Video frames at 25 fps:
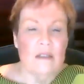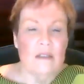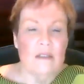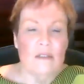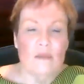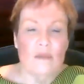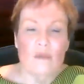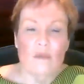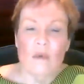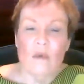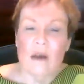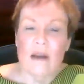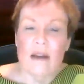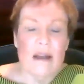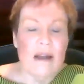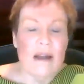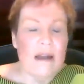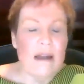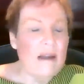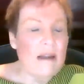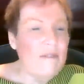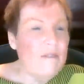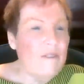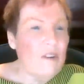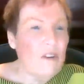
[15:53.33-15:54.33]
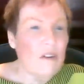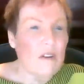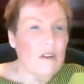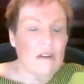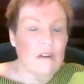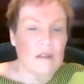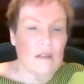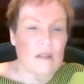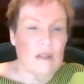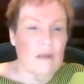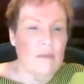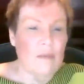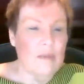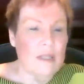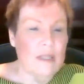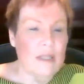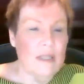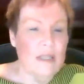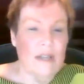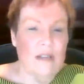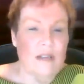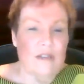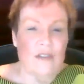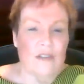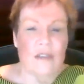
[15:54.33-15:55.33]
to whatever
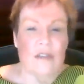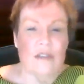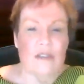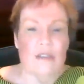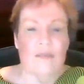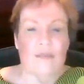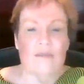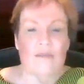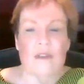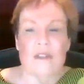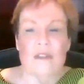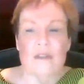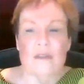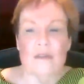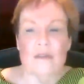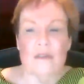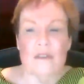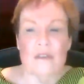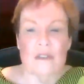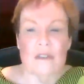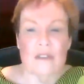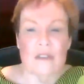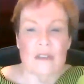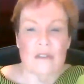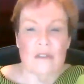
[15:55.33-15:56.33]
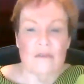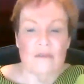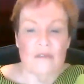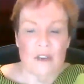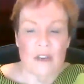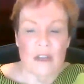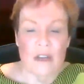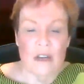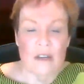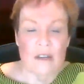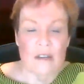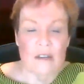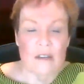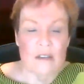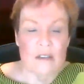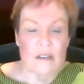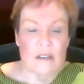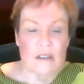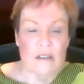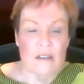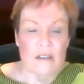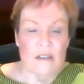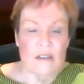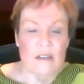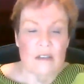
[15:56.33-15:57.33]
limitations of resources confront
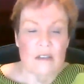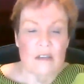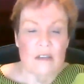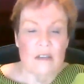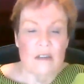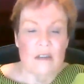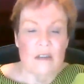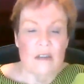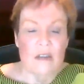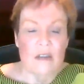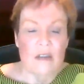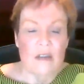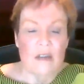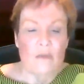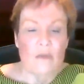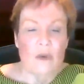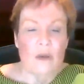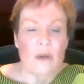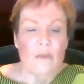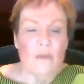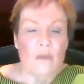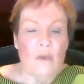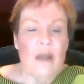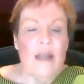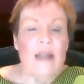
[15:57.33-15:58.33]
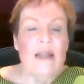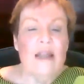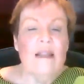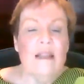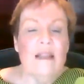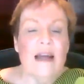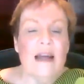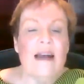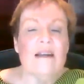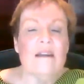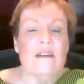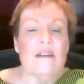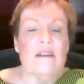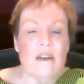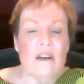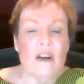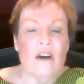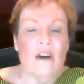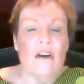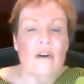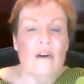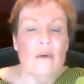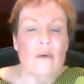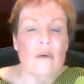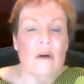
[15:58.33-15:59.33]
us. When we let
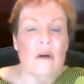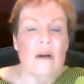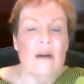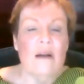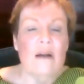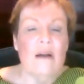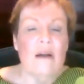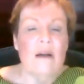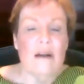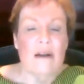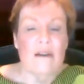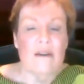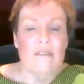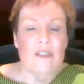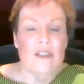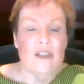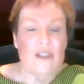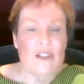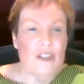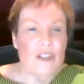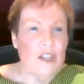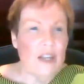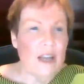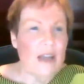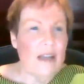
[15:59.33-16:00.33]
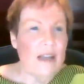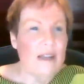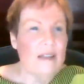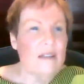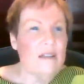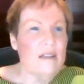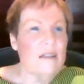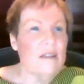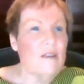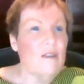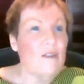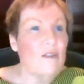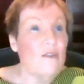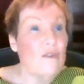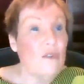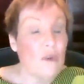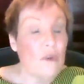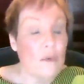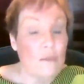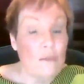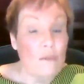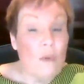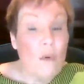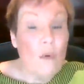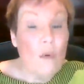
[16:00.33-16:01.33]
go of the chase
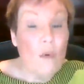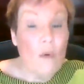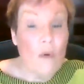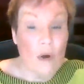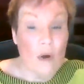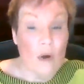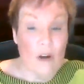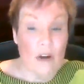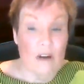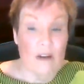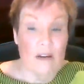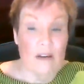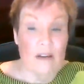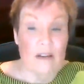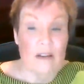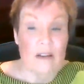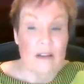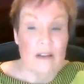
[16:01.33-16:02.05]
for more